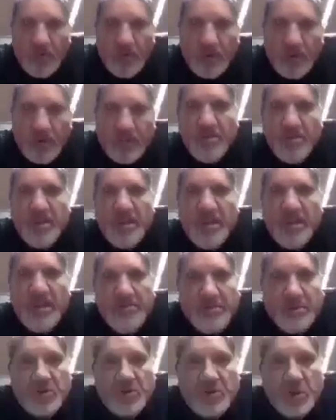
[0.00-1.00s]
were with
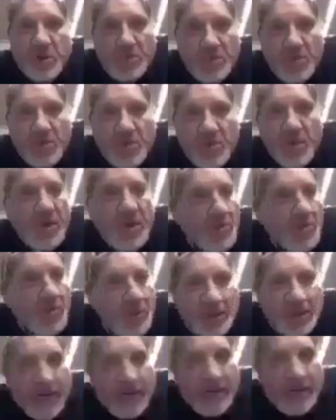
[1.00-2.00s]
Steve Jobs
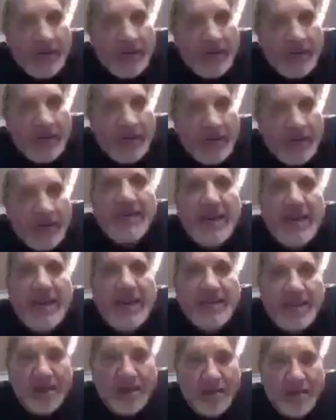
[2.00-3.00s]
when
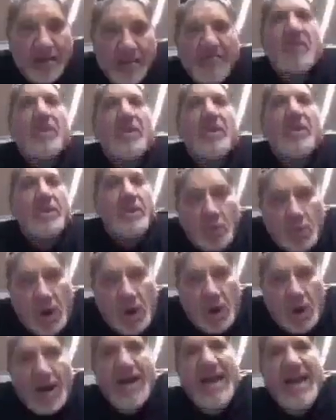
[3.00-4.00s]
he had the
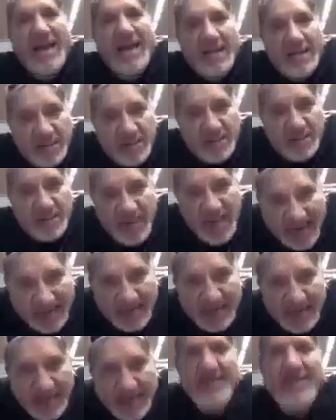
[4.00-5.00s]
ideas? You are
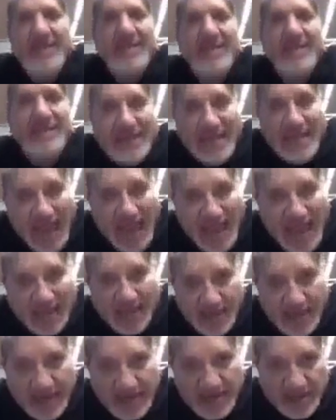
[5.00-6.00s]
exactly
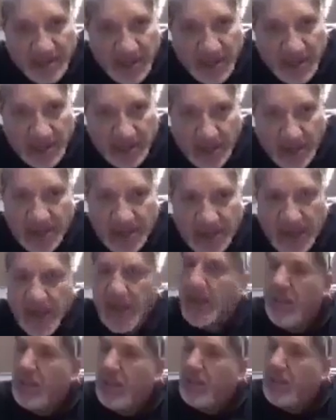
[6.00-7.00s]
there, ladies and
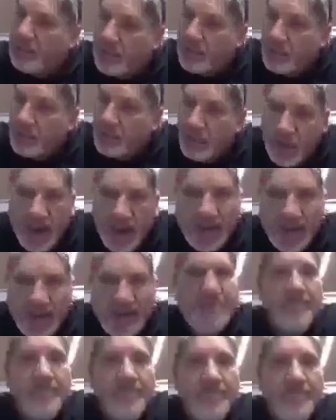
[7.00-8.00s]
gentlemen. But you know
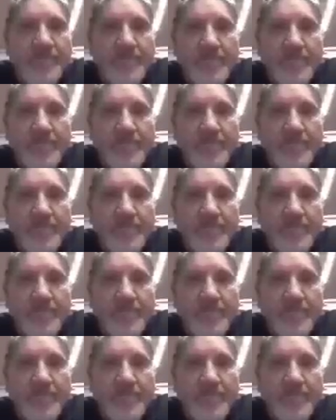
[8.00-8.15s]
what?